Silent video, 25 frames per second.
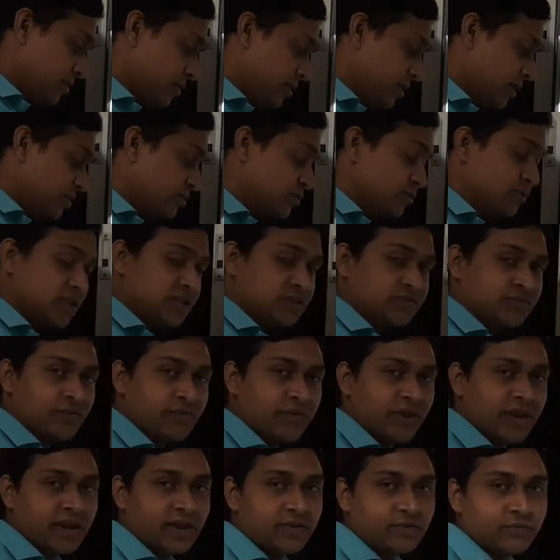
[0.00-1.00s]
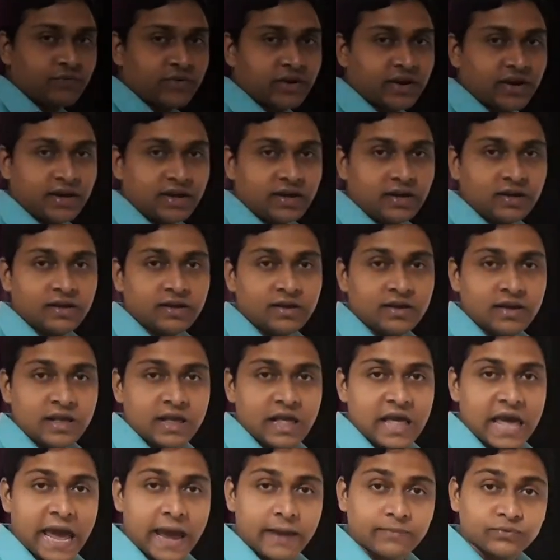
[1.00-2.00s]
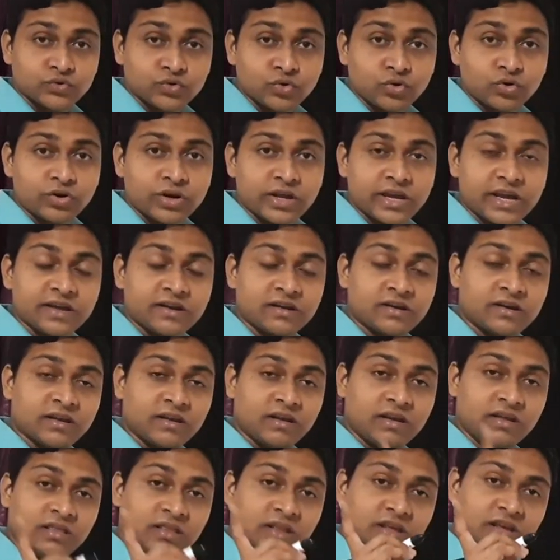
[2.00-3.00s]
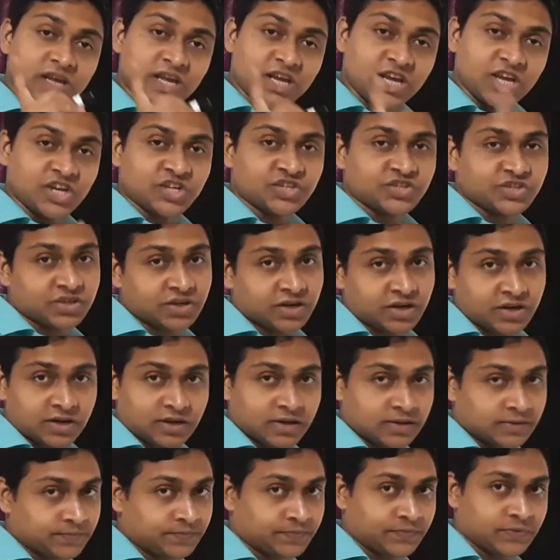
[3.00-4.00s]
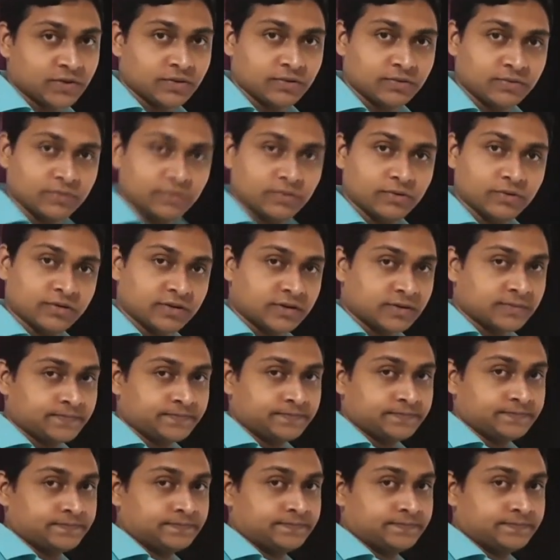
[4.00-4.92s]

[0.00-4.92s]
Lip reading: Okay, so this way we can find absolute error in each reading. Okay.